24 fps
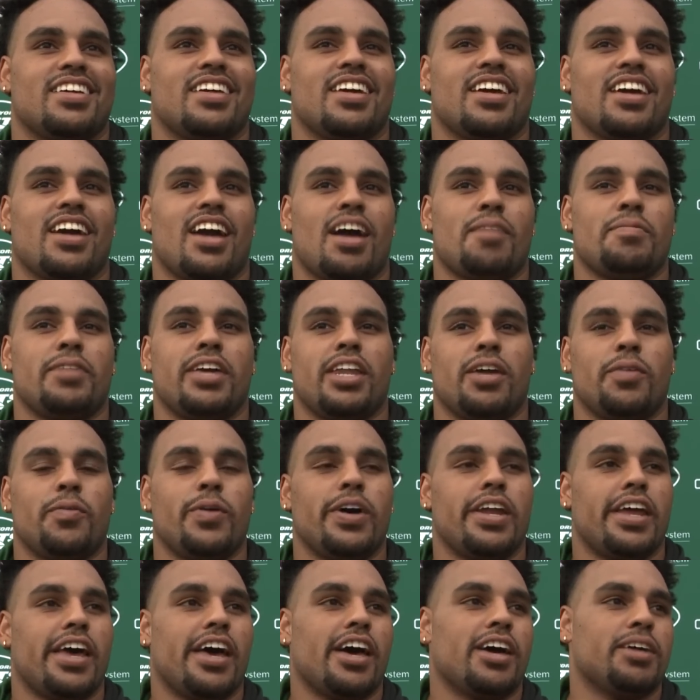Yeah, I mean, it
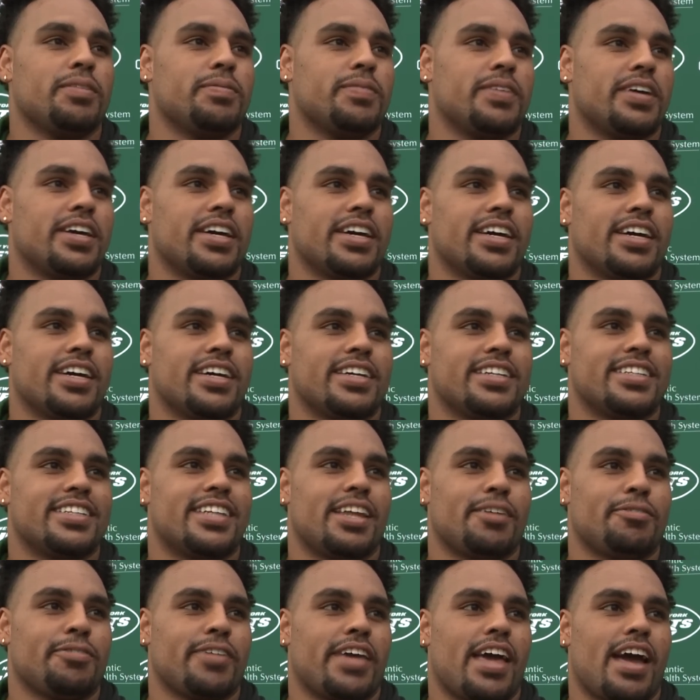would help
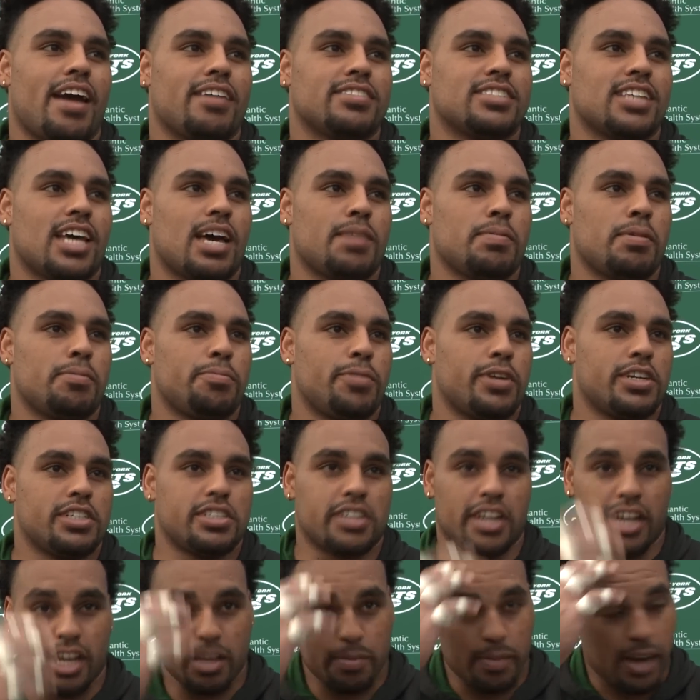definitely have time. I'm pretty
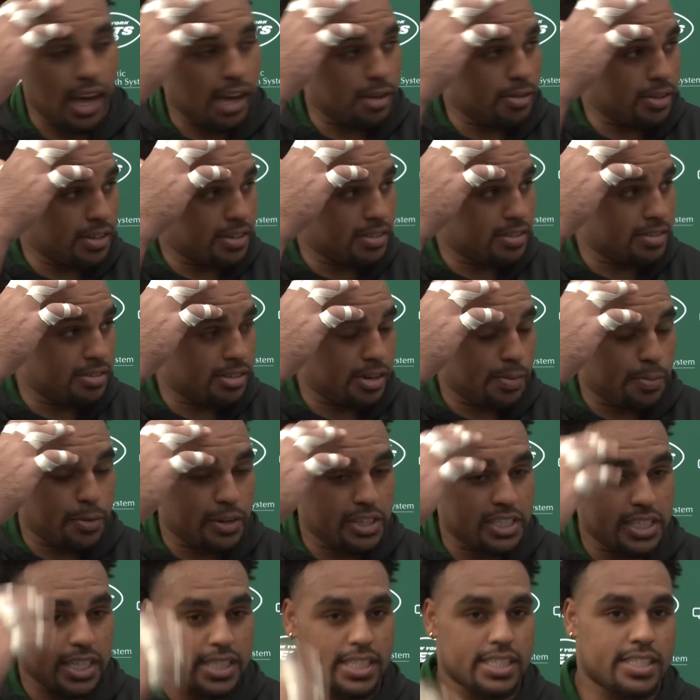sure anybody would
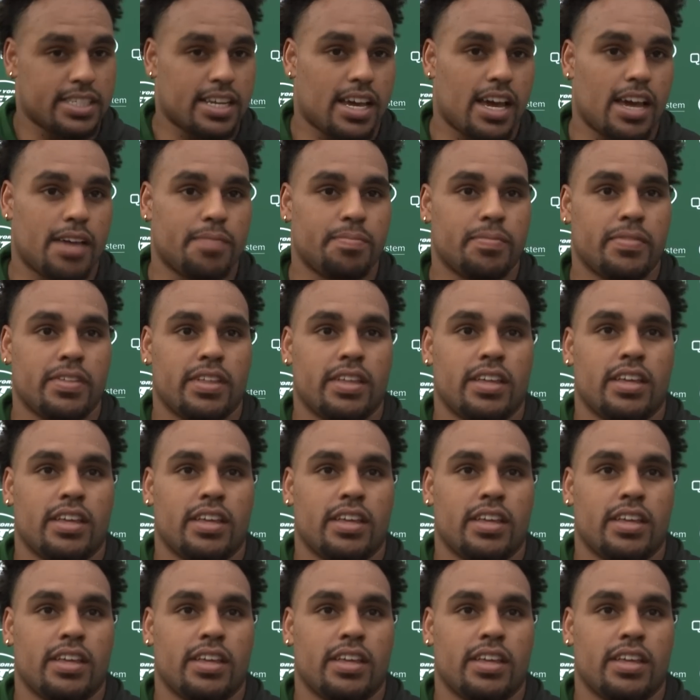appreciate the time.